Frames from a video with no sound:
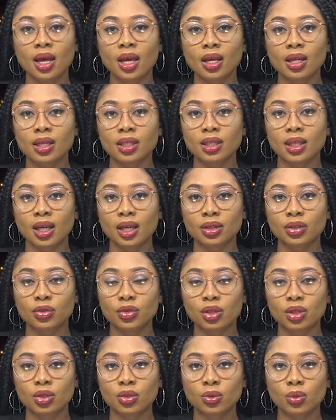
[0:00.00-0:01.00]
The
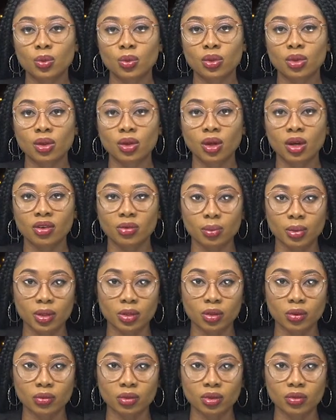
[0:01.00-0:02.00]
secretary to the
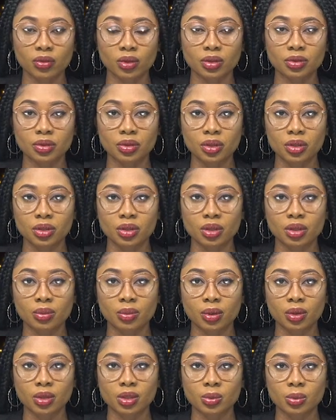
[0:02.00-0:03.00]
government of the federation,
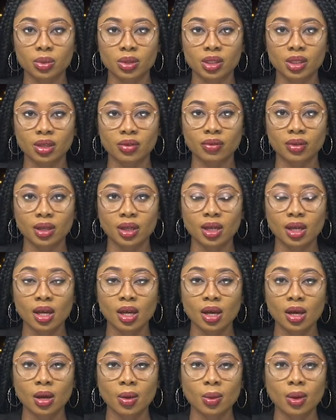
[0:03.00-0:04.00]
Boss Mustafa,
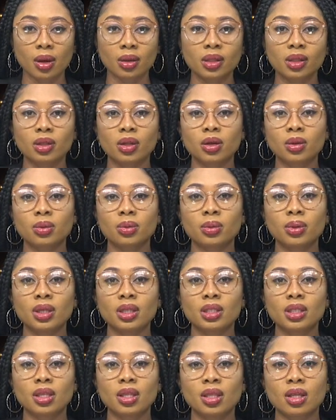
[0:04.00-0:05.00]
while
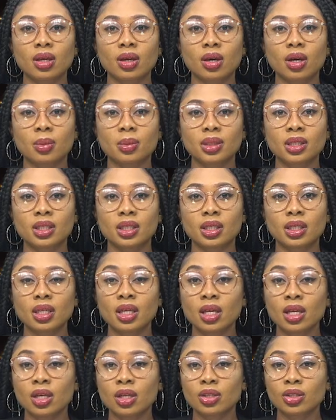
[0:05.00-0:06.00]
inaugurating the committee,
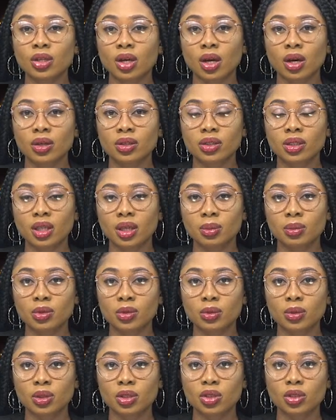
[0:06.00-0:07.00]
charged them
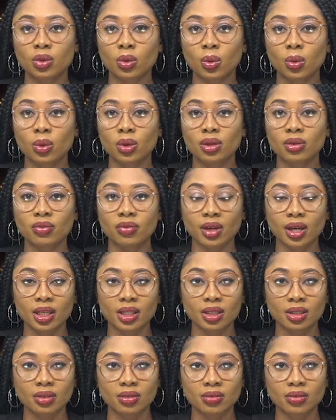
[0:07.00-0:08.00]
to ensure
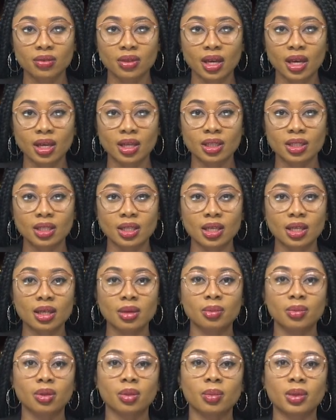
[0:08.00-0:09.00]
effective IT
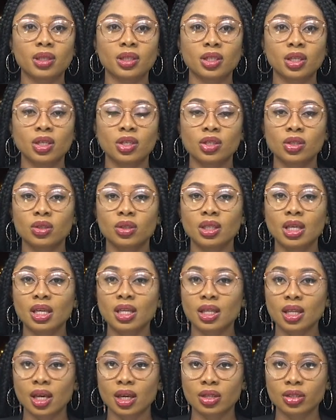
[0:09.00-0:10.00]
implementation
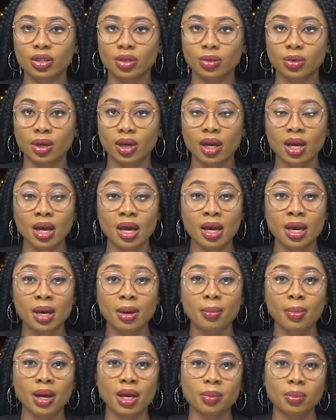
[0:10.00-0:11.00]
in Nigeria
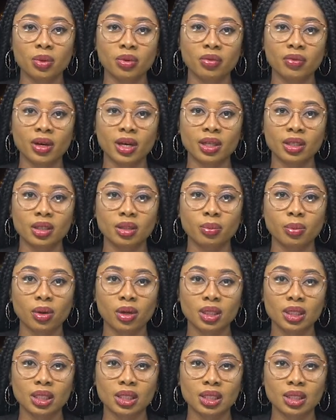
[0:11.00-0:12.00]
by providing
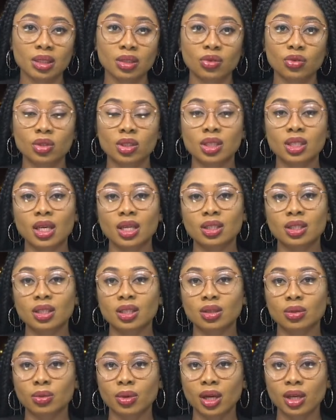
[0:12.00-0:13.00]
policy and strategic
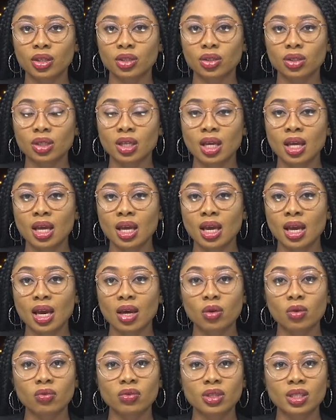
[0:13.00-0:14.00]
direction
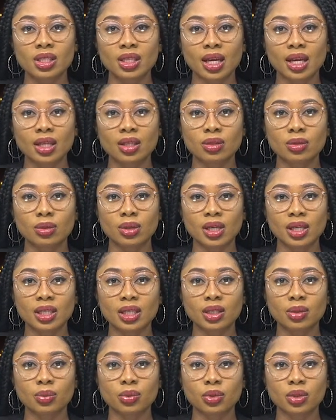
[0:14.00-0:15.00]
and oversight to
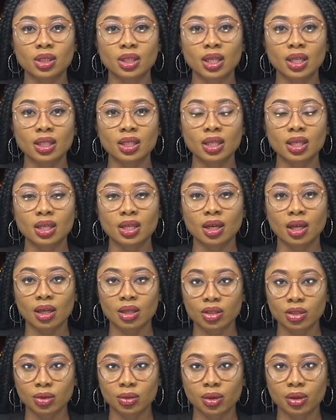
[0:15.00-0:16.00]
IT process in
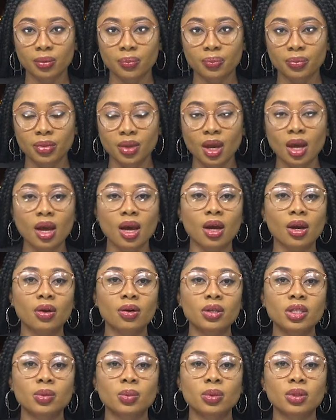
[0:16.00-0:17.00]
Nigeria. Our
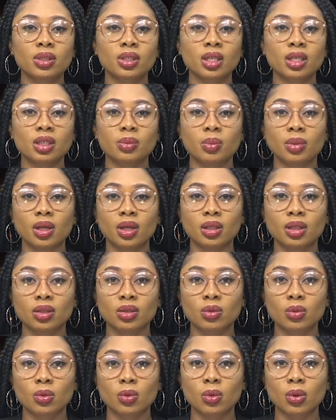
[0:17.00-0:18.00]
correspondent Benedict
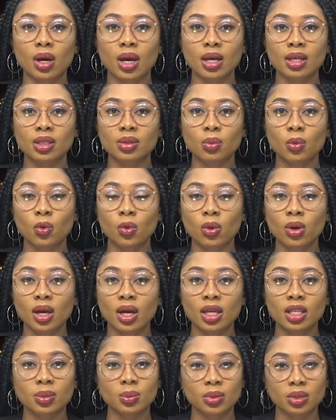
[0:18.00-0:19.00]
Uku has more
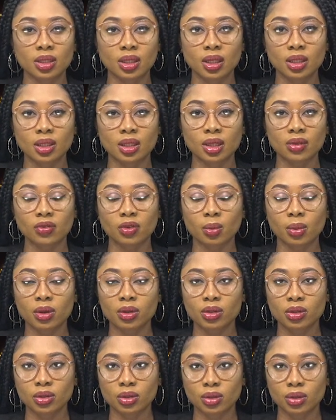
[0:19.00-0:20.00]
as presented from our
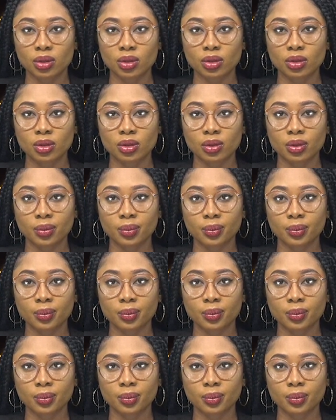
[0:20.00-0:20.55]
studios.